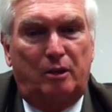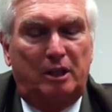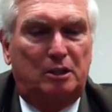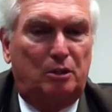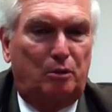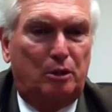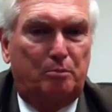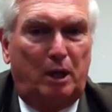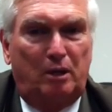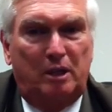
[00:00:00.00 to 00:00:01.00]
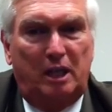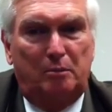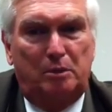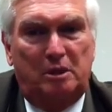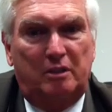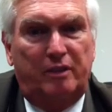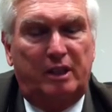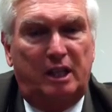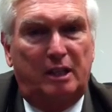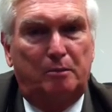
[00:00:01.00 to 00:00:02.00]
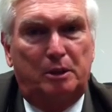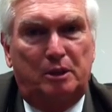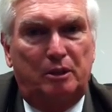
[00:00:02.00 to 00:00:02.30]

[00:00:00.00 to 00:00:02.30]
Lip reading: drugstores, ball games, civic clubs,